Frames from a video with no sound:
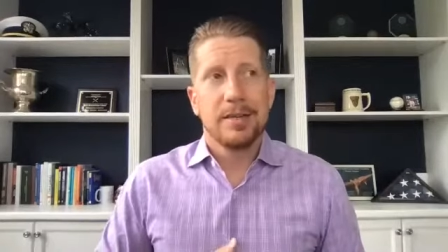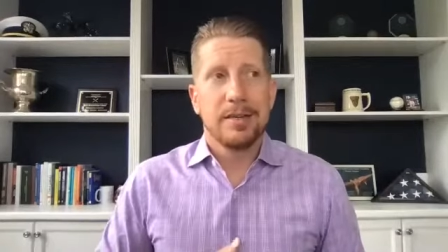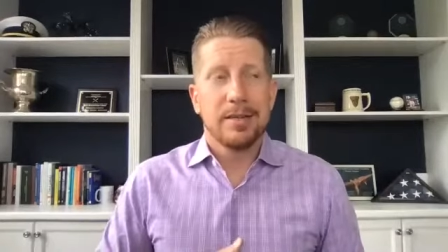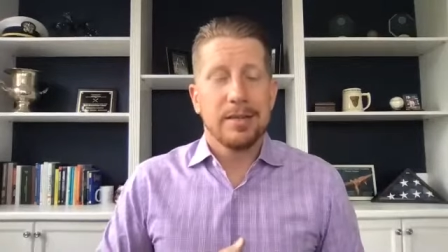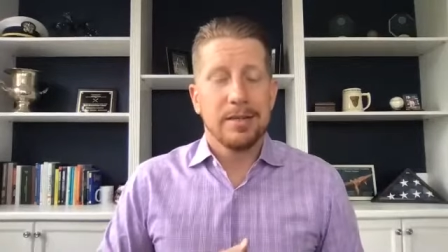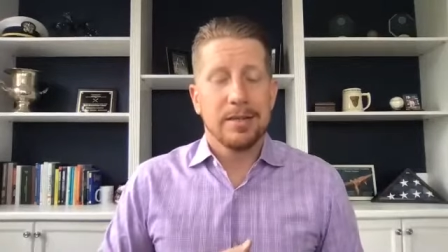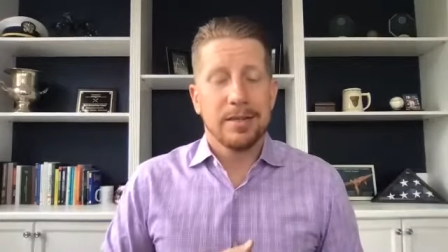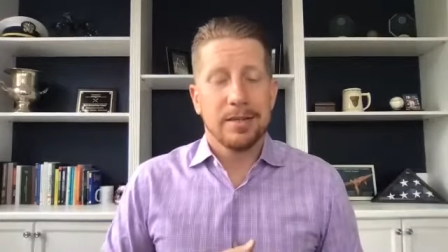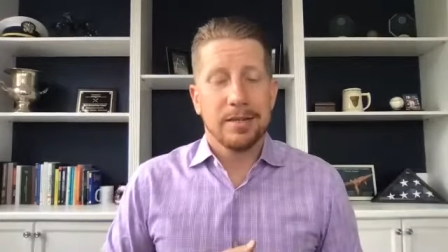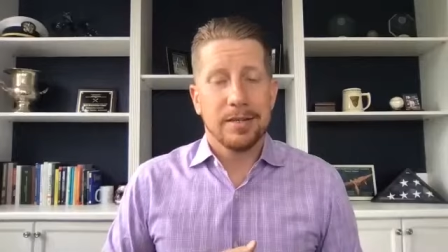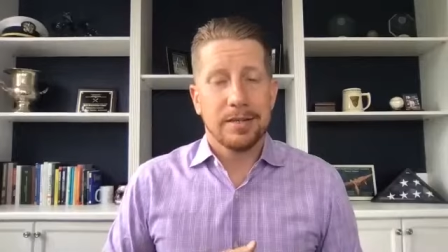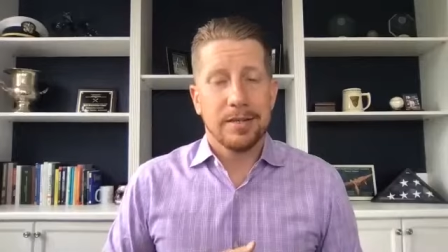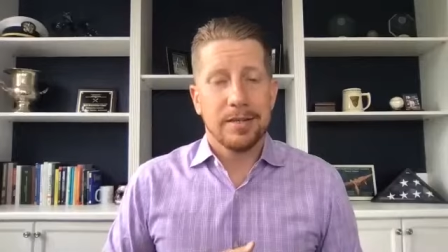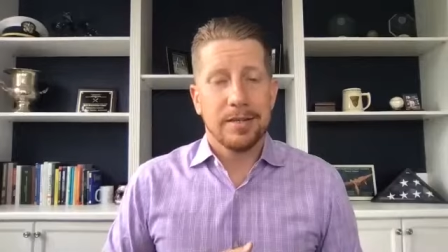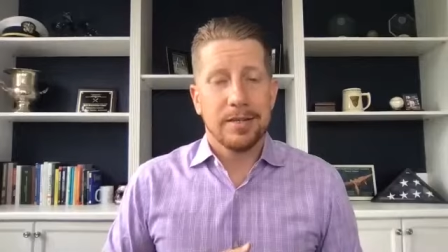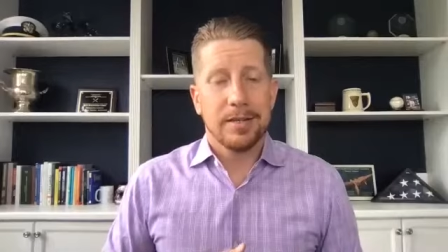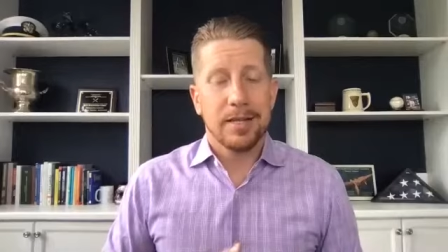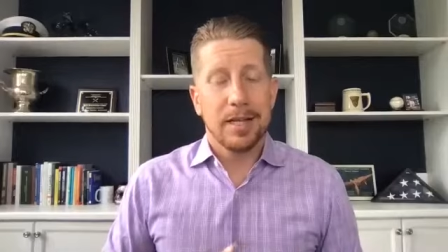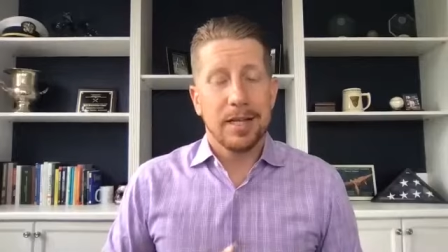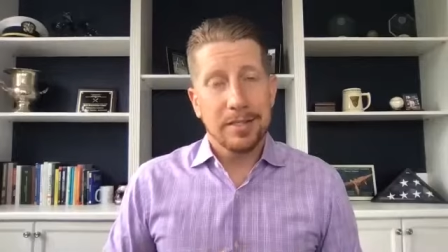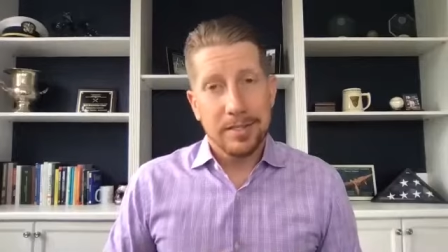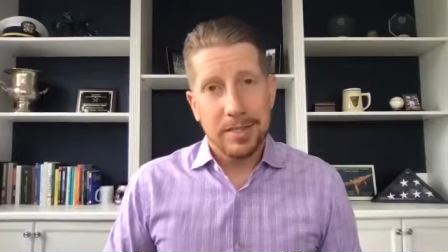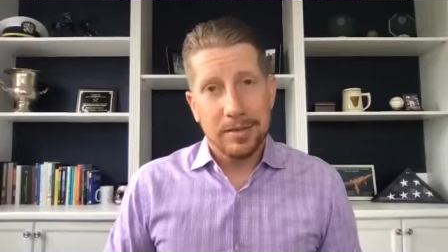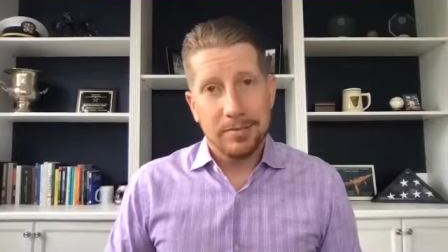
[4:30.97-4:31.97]
uh,
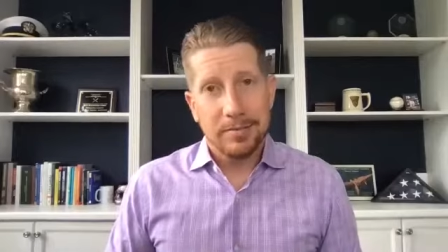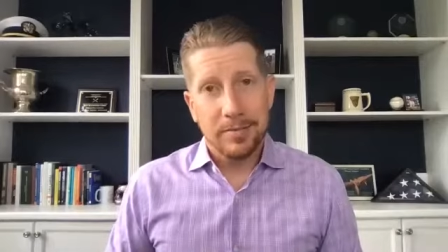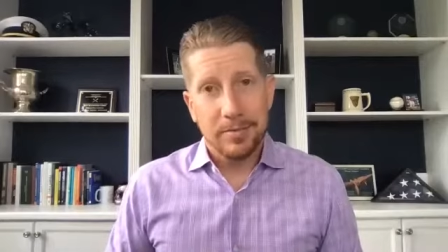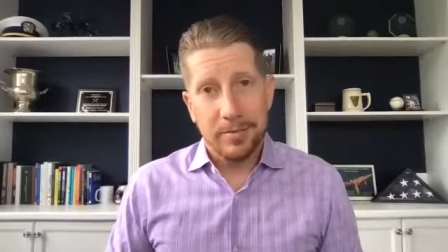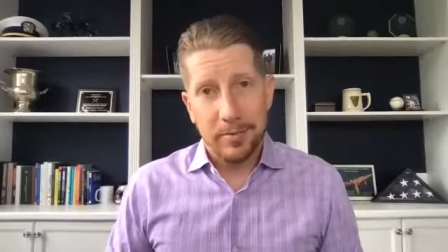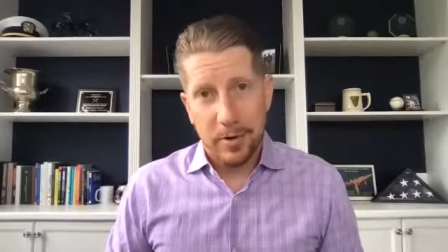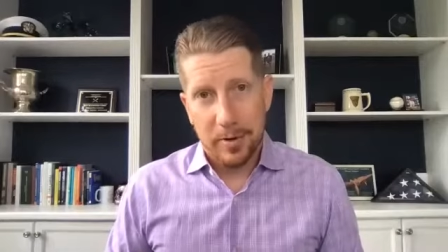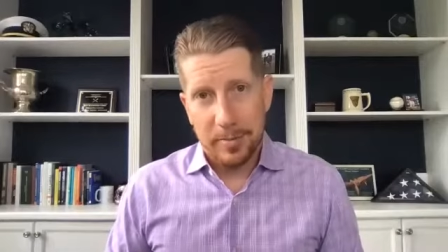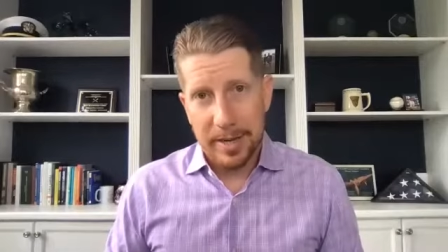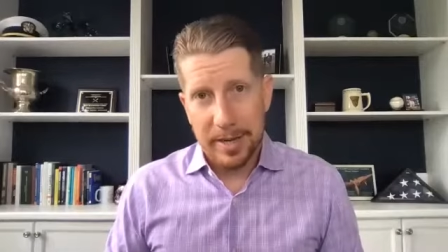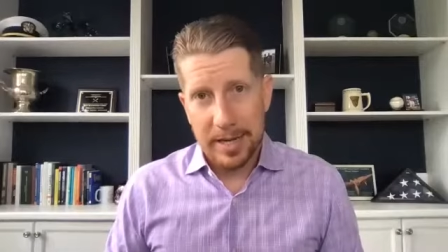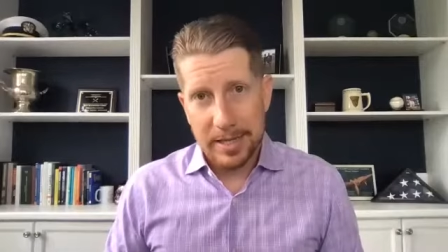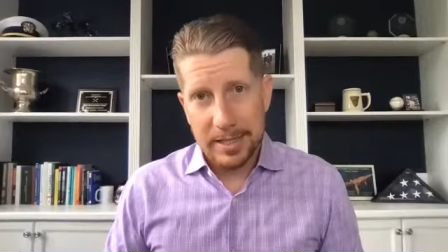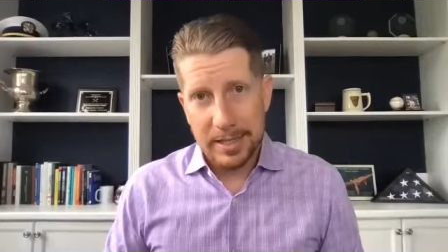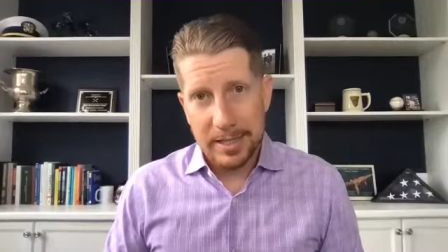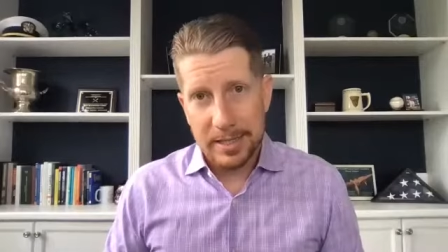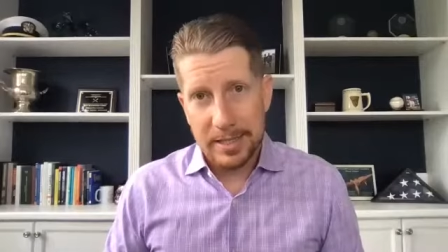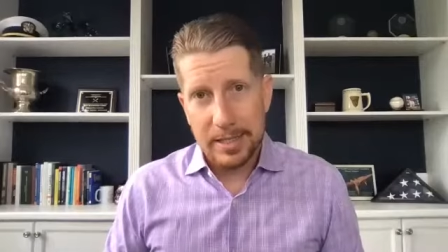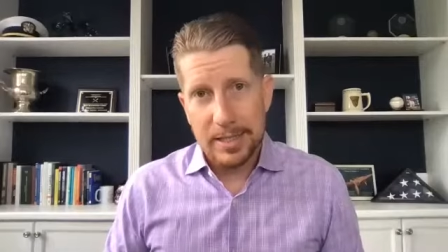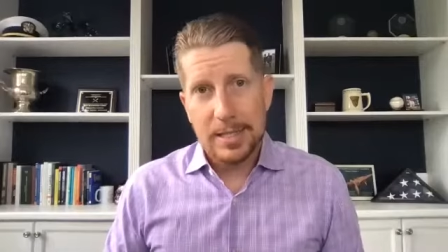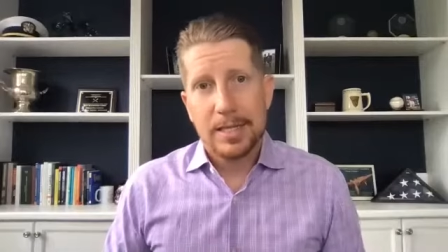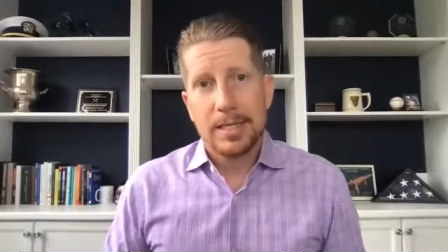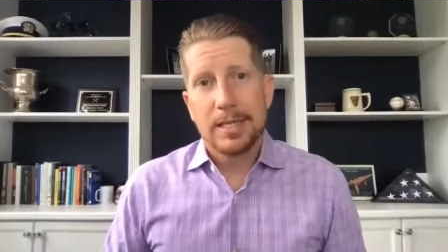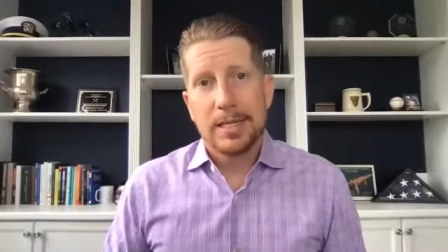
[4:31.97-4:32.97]
lots of different formats.
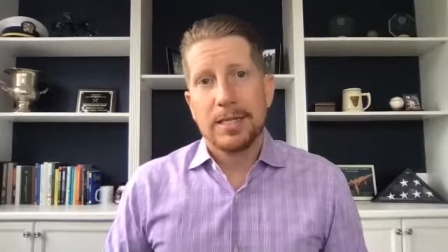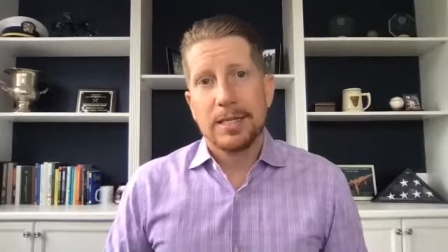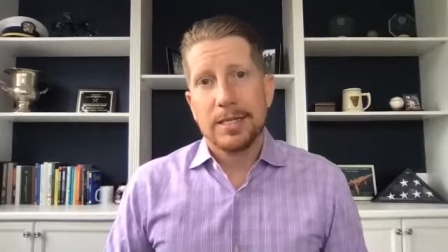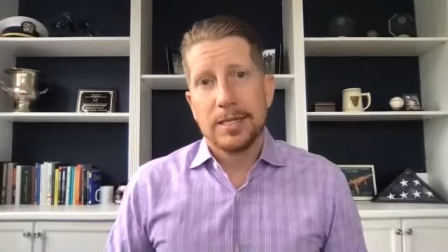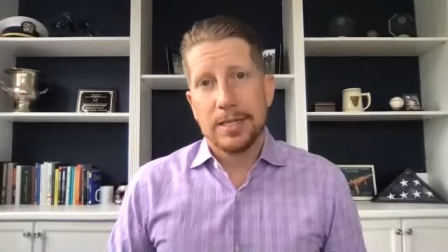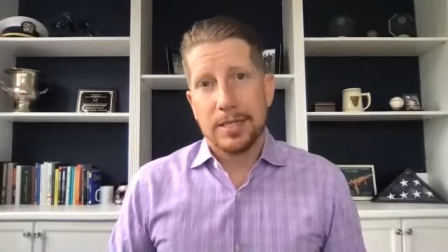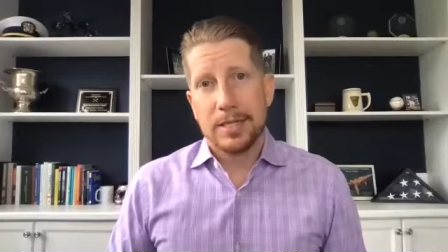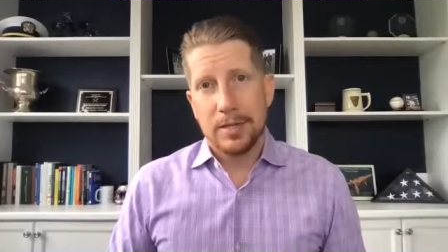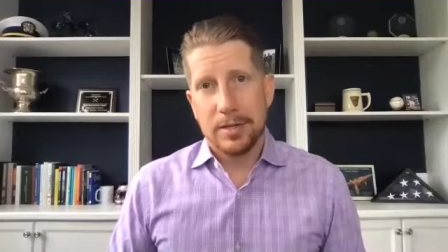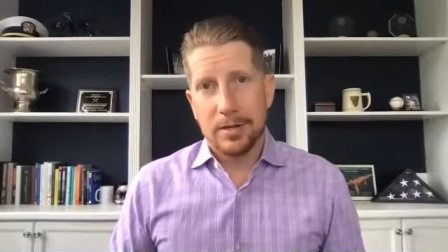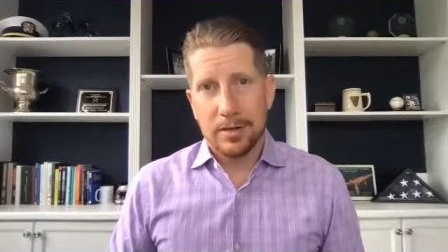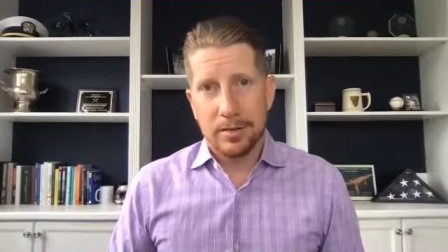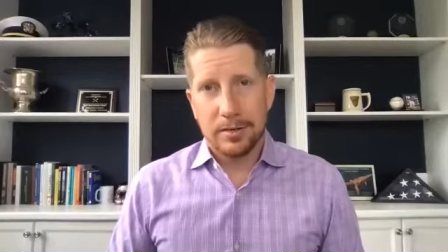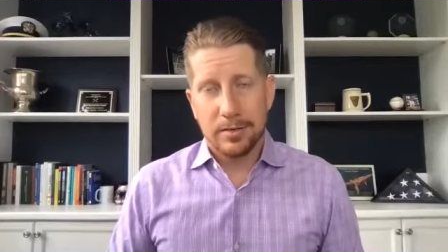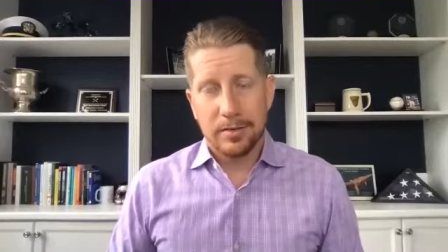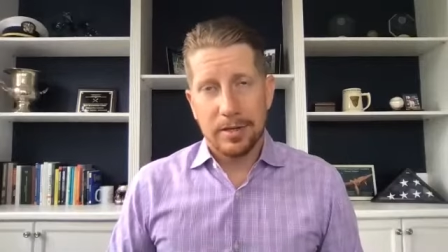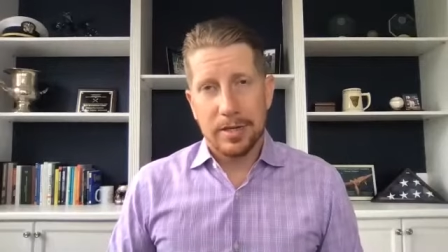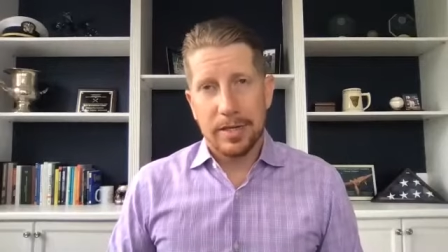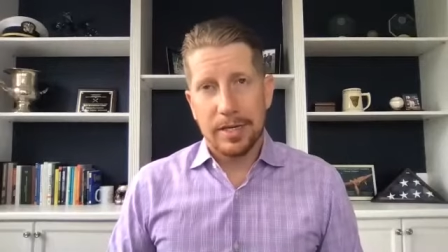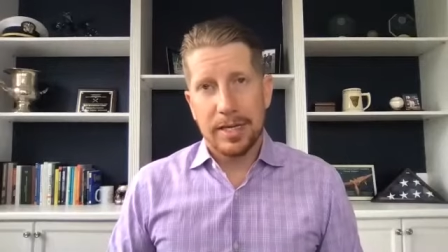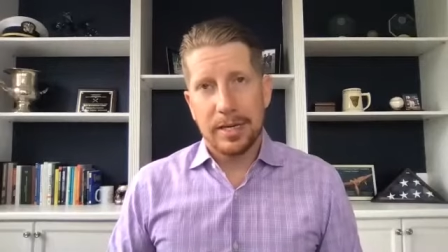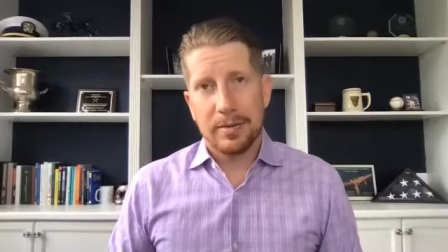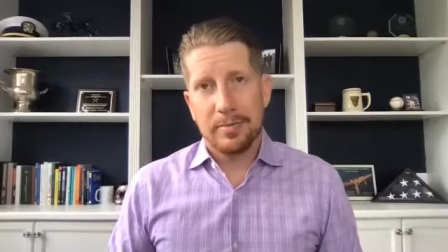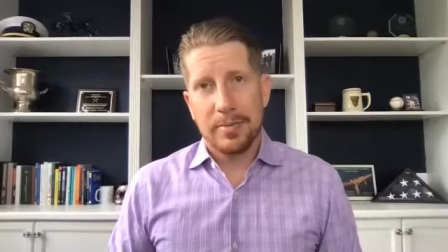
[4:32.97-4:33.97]
So
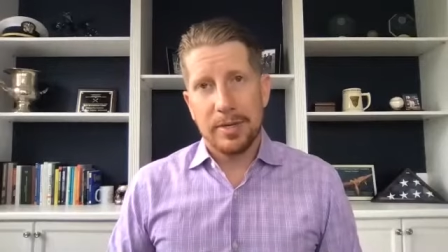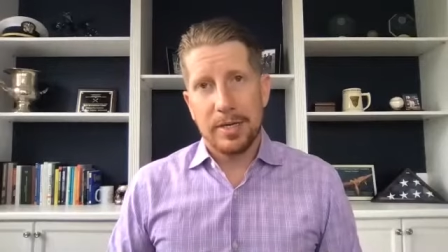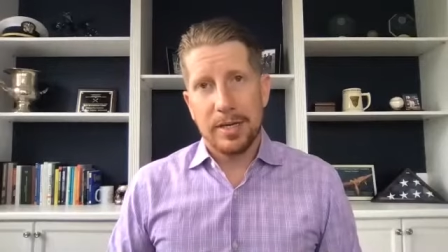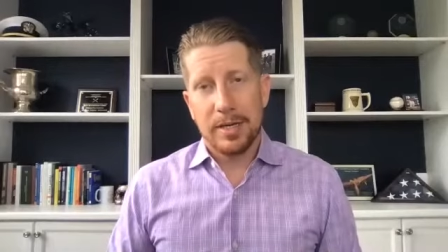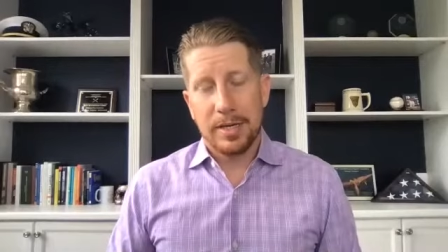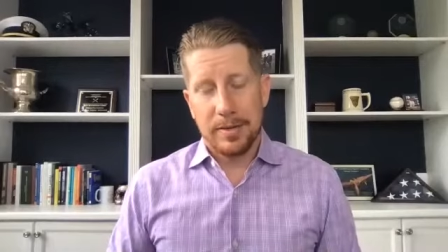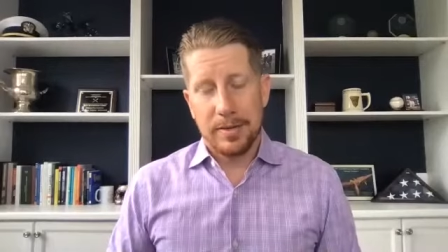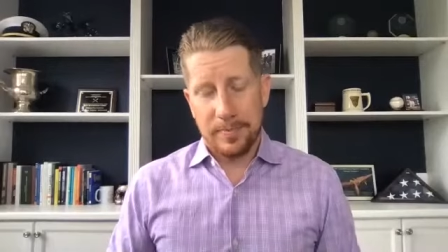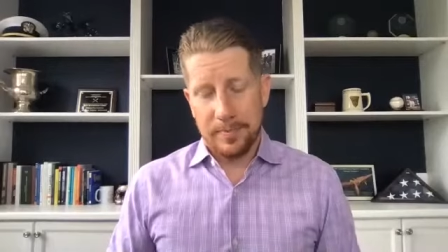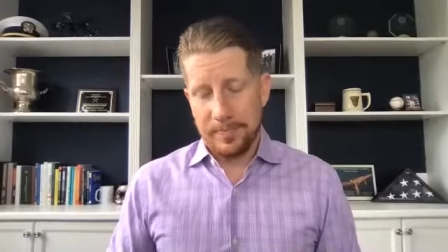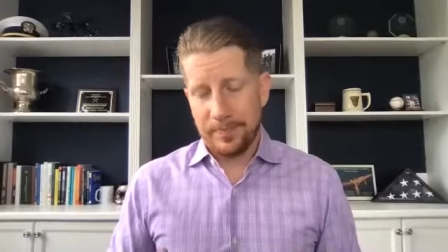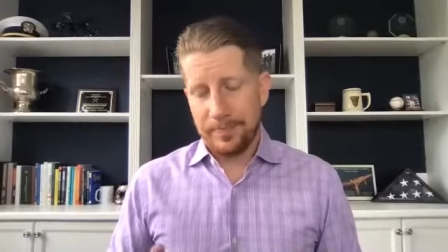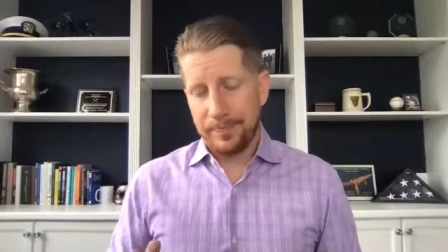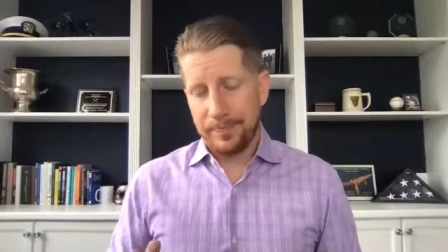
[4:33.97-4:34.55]
it can be